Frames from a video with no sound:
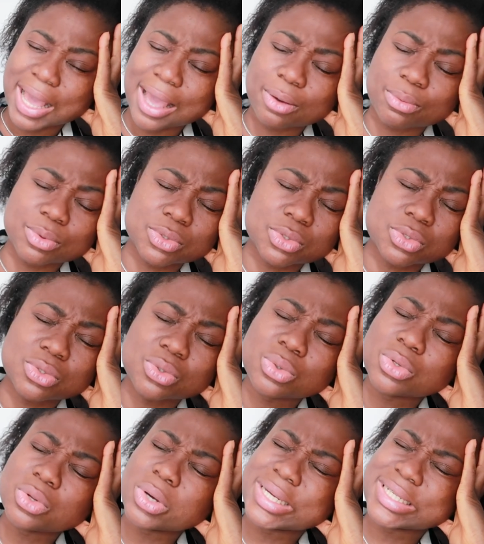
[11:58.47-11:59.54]
i was so
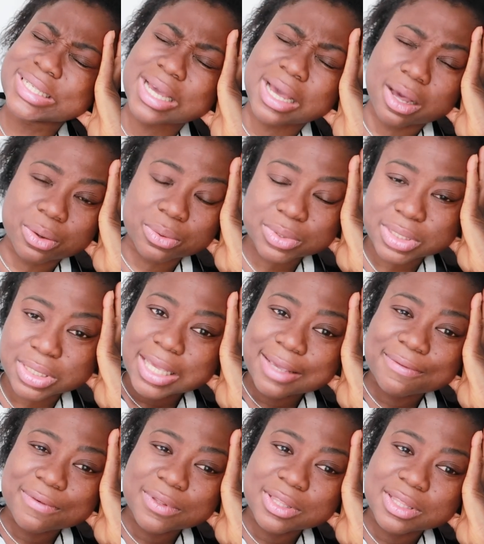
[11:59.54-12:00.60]
knocked out
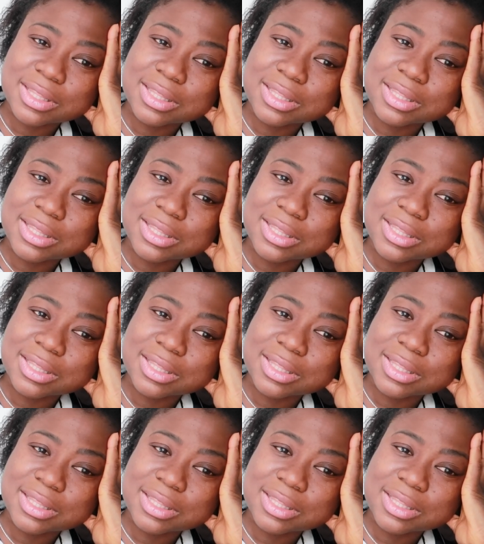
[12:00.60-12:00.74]
even